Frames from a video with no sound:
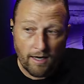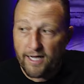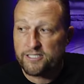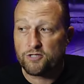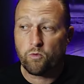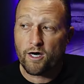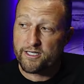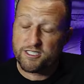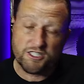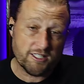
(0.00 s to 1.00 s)
just
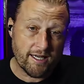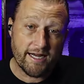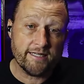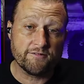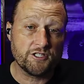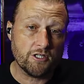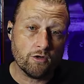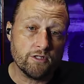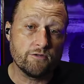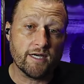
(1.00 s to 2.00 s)
wanted to kind of show
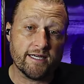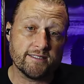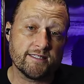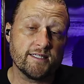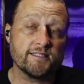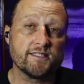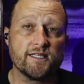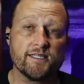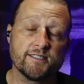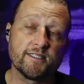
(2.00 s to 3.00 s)
you guys these
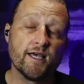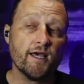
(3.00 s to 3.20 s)
things